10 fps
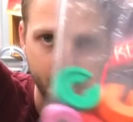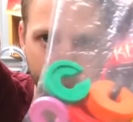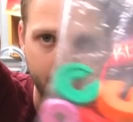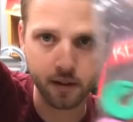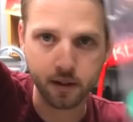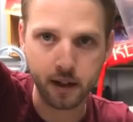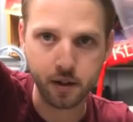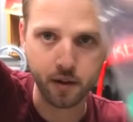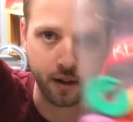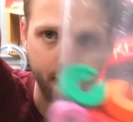Let's talk about
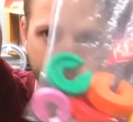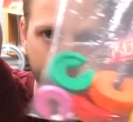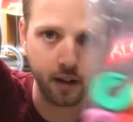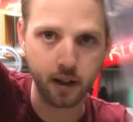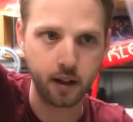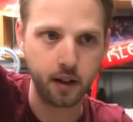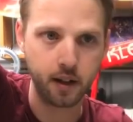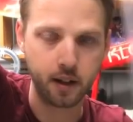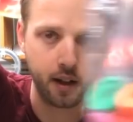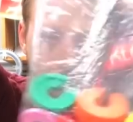drugs.
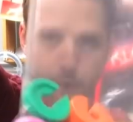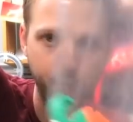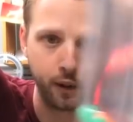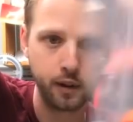Colourful